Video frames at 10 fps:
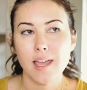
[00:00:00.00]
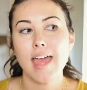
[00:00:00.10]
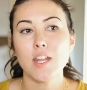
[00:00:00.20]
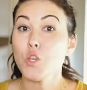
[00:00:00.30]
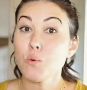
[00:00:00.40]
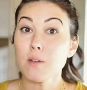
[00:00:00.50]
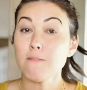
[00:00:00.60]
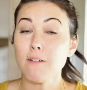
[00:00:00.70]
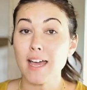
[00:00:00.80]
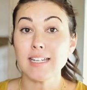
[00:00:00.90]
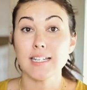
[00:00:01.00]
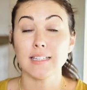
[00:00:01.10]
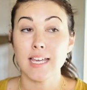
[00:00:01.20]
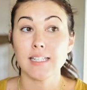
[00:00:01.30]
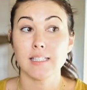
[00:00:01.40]
And you can find a
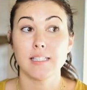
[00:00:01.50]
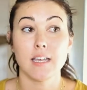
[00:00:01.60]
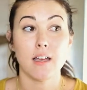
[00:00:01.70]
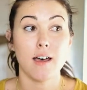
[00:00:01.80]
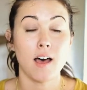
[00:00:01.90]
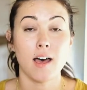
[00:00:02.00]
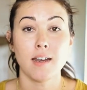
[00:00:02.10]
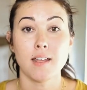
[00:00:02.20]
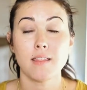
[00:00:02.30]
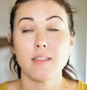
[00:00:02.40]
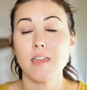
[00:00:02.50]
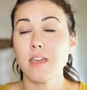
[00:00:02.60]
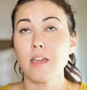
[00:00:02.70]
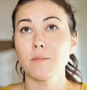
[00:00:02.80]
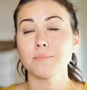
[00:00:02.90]
list on
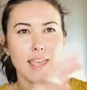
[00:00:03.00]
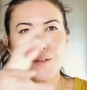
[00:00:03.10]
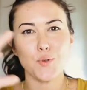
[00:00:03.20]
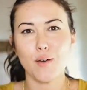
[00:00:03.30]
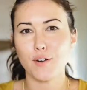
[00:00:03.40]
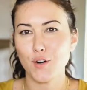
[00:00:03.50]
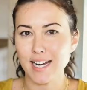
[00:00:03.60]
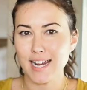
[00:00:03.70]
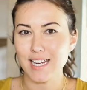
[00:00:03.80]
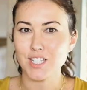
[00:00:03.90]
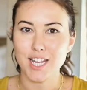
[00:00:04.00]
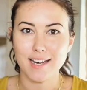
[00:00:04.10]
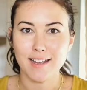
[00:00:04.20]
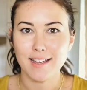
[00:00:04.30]
the Council of Accreditation,